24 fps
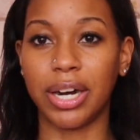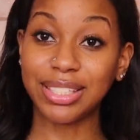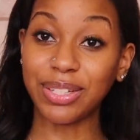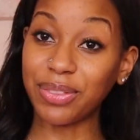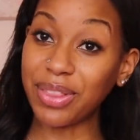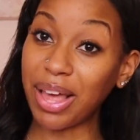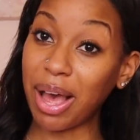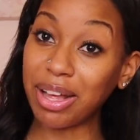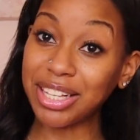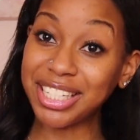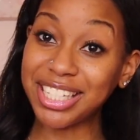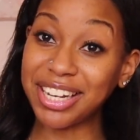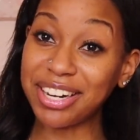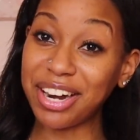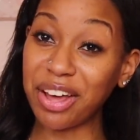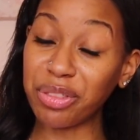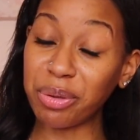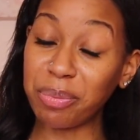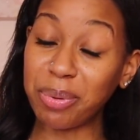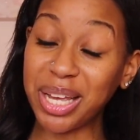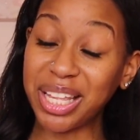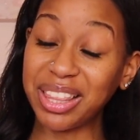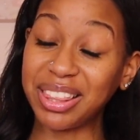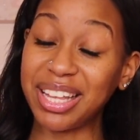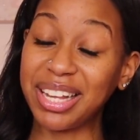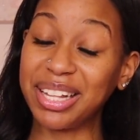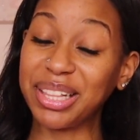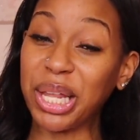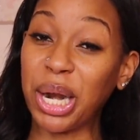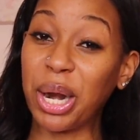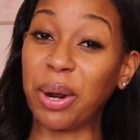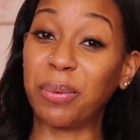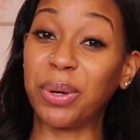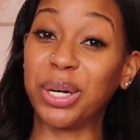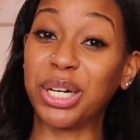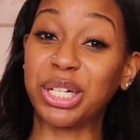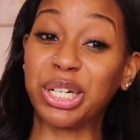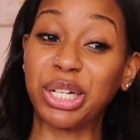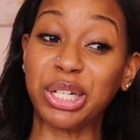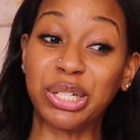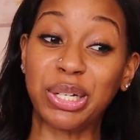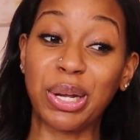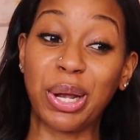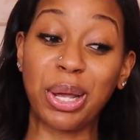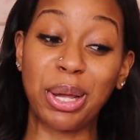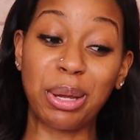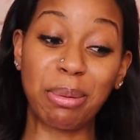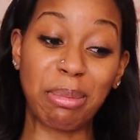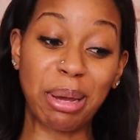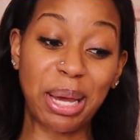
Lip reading: So that's another pink thing that I wanted to show you.